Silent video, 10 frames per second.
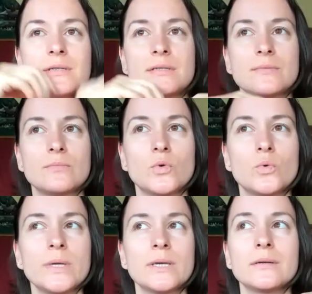is
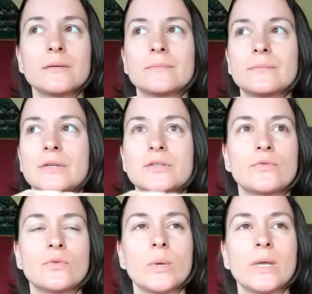moving because
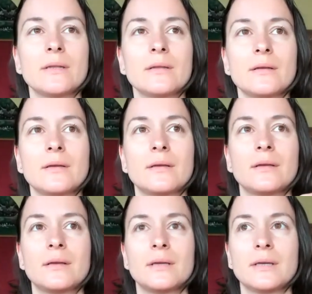of the wind.
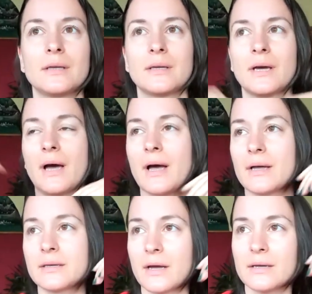
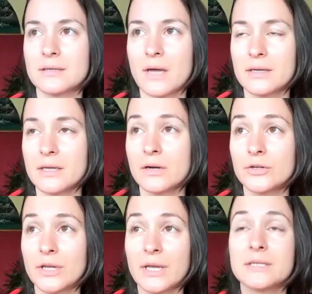I
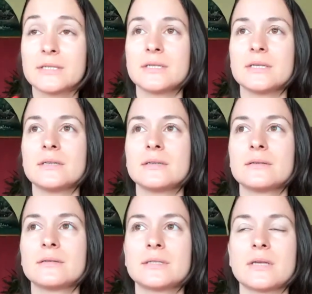hear the AC,
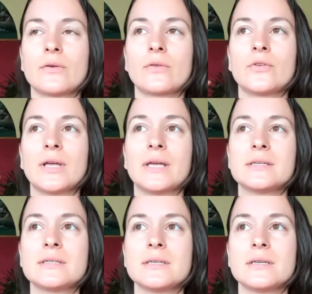the sound of the
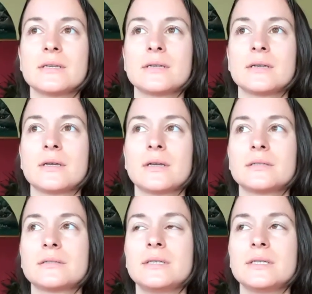AC.
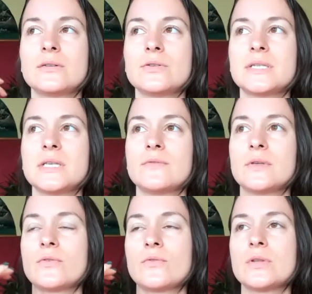So this
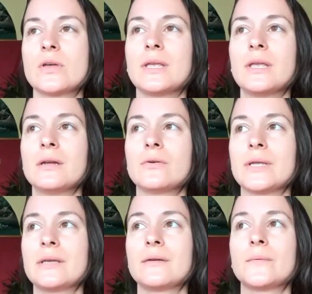receiving through the
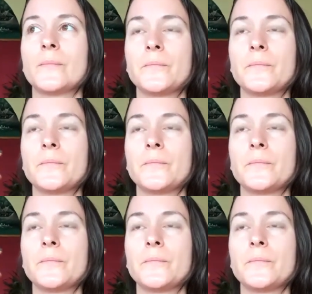hearing